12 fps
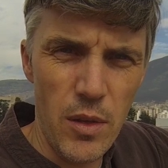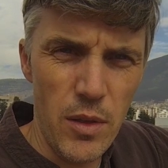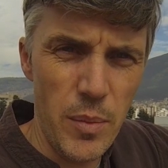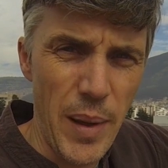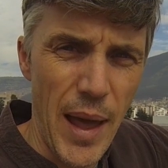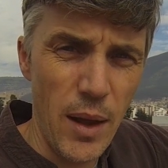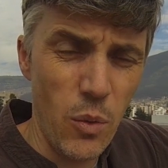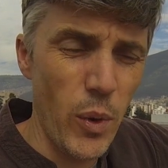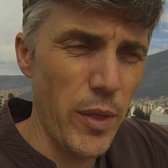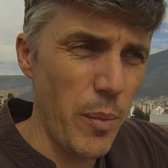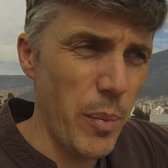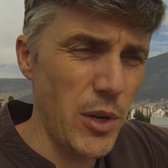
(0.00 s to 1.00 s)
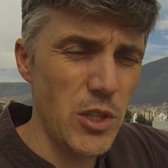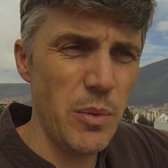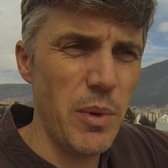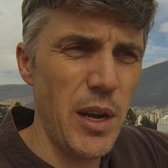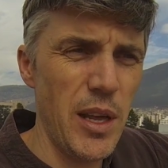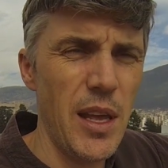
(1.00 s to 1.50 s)
the bank with a bunch of
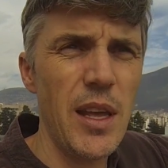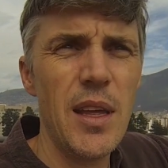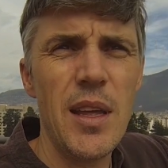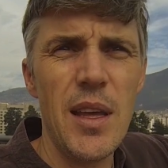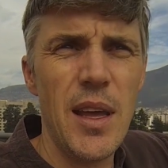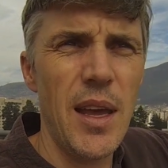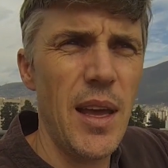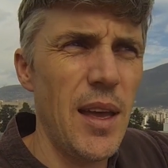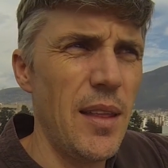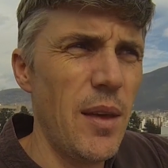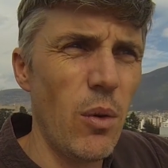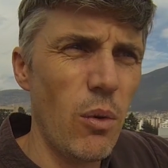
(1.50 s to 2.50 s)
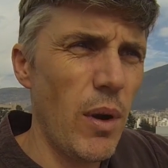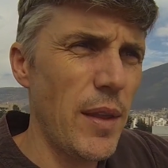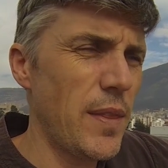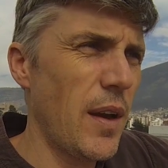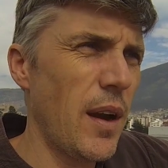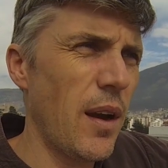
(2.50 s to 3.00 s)
money, and they were right
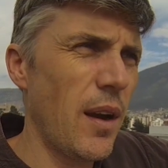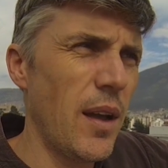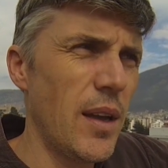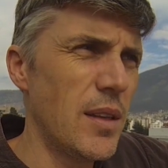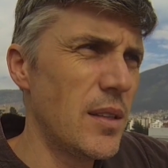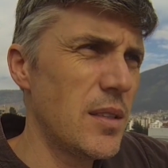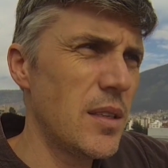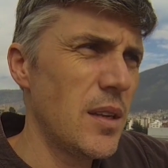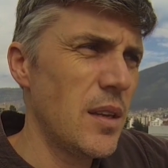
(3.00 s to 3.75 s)
there, and